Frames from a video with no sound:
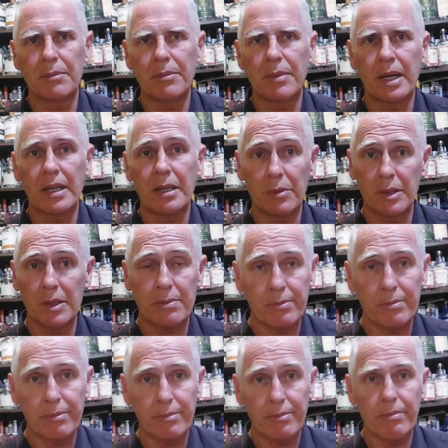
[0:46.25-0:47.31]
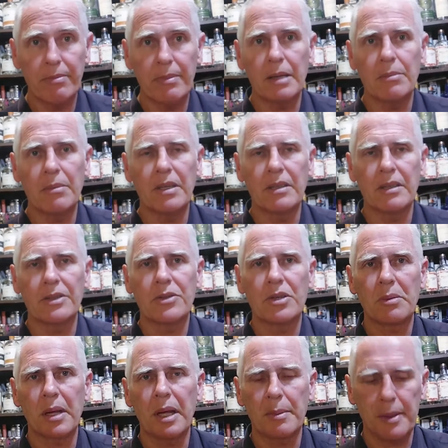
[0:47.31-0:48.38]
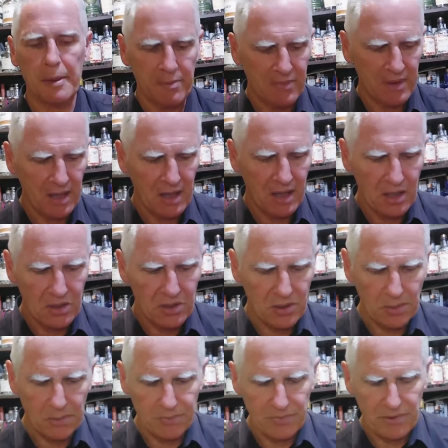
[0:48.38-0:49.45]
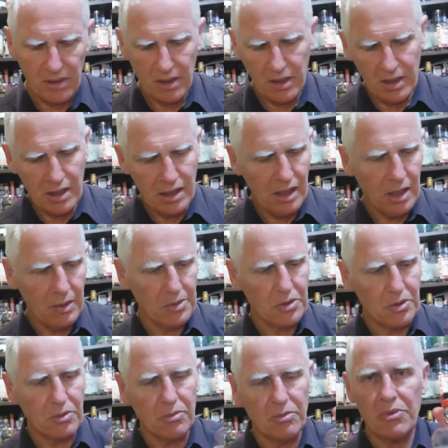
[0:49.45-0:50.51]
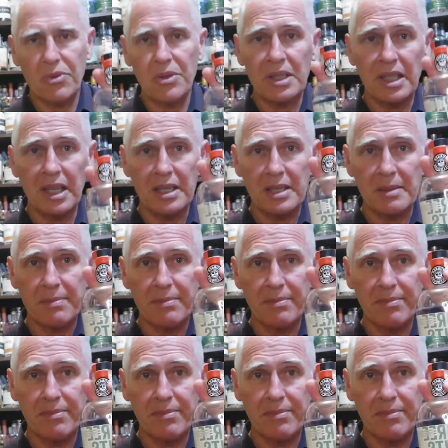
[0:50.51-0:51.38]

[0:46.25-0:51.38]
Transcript: market, which made me extremely happy. So I went to Three Cuts.